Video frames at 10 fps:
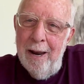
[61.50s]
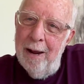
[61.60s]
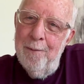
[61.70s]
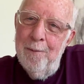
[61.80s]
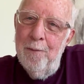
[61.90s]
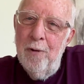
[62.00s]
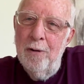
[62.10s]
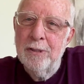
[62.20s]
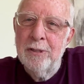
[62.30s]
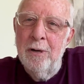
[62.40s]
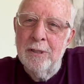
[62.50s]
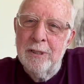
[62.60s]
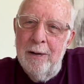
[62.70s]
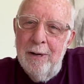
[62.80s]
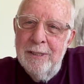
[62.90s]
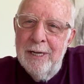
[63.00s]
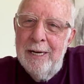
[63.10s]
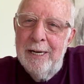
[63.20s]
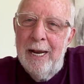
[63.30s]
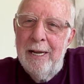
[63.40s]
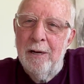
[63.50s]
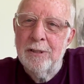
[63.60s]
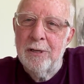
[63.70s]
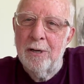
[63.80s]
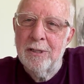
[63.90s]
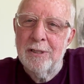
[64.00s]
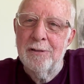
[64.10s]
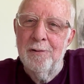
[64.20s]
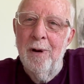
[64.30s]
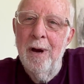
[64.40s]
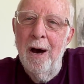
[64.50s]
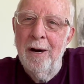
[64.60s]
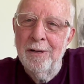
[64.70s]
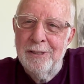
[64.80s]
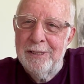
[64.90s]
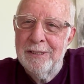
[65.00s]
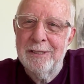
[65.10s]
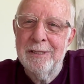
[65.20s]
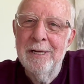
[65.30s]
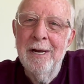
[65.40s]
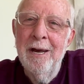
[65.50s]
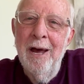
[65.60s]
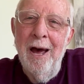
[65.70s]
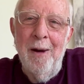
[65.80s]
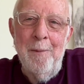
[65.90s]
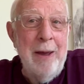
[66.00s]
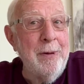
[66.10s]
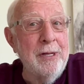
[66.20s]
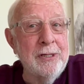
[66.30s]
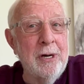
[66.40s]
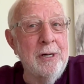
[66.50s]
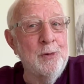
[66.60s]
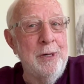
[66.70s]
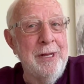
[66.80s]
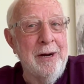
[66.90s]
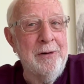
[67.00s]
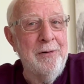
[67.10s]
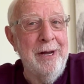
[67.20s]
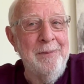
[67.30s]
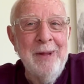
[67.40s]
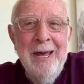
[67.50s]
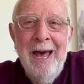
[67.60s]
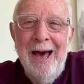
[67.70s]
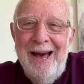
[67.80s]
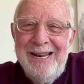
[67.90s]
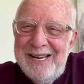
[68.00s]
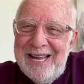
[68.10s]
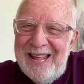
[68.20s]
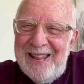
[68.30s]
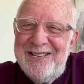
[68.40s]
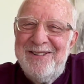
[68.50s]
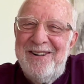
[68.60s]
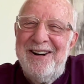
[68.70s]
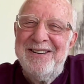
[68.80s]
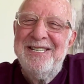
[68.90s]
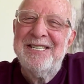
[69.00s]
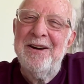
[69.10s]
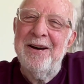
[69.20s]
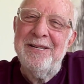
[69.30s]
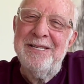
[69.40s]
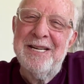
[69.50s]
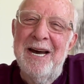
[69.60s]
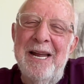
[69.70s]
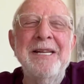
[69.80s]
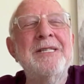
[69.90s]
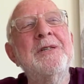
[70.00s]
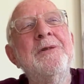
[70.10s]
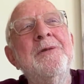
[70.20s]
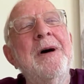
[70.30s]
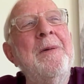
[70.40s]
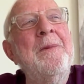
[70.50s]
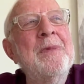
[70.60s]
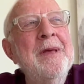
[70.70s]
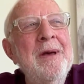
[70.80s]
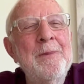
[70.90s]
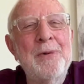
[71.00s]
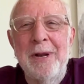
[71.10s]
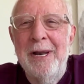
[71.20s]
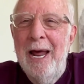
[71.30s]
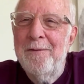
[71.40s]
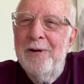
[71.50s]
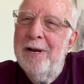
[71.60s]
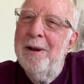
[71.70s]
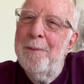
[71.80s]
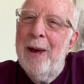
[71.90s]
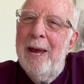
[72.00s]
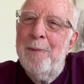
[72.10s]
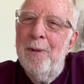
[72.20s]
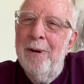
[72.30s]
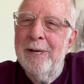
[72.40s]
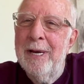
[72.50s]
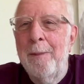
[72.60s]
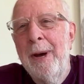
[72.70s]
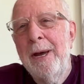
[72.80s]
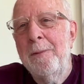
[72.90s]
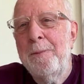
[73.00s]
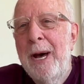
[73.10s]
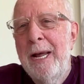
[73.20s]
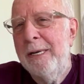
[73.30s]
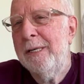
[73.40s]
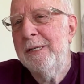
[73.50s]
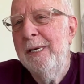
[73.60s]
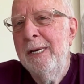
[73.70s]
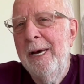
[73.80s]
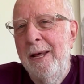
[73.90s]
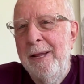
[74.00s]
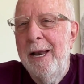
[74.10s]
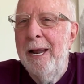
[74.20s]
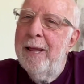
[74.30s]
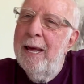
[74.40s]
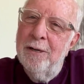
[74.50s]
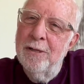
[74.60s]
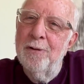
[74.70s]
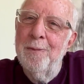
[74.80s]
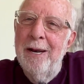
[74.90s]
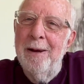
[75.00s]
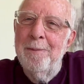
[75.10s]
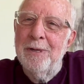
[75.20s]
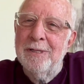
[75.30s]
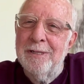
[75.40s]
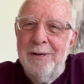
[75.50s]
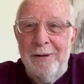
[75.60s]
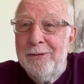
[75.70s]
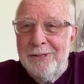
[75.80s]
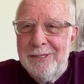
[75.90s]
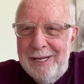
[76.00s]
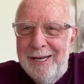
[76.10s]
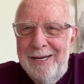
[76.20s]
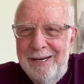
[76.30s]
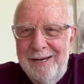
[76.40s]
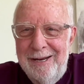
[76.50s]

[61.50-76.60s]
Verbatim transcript: And I wrote songs, and I intended getting those songs to artists. Uh, maybe the songs weren't that great. I didn't get them to artists, so I decided to um, put an advert in a paper and get my own band. And then uh, they could do my numbers. Of course, they...